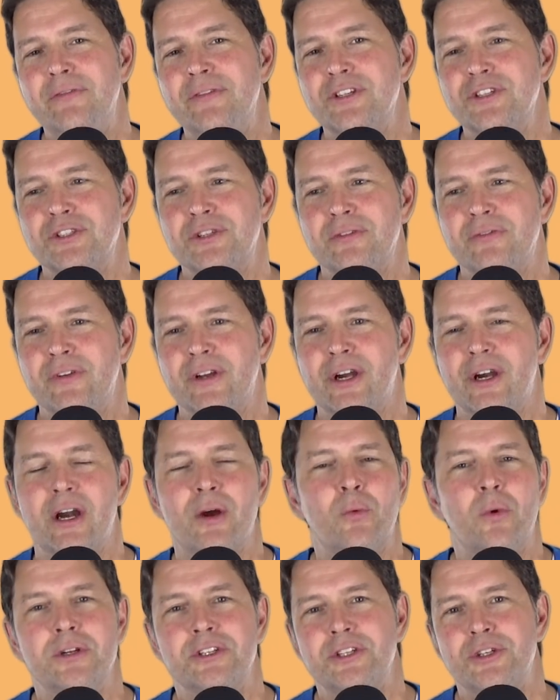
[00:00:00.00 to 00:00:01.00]
is to figure
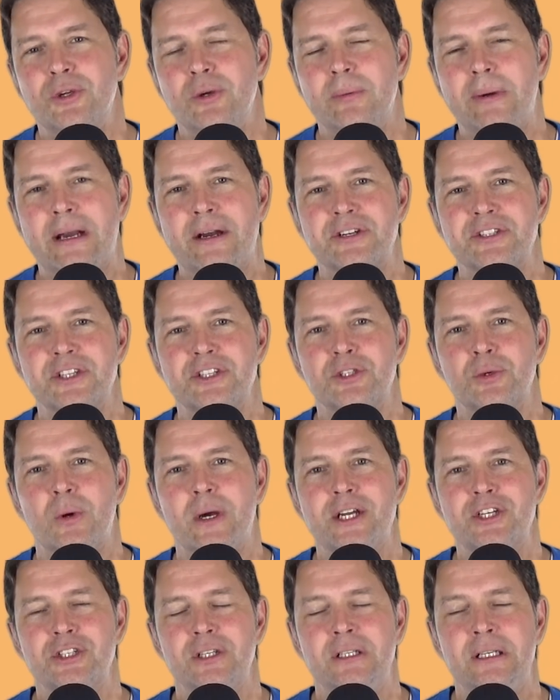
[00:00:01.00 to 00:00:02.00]
out what to do about our
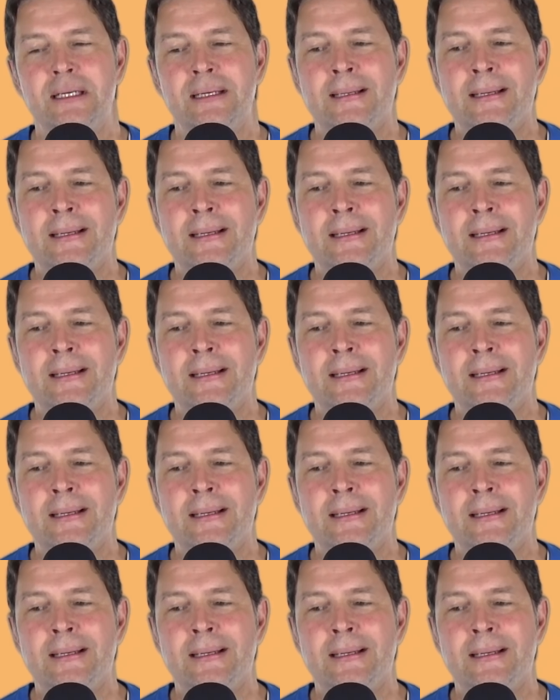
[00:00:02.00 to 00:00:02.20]
situation.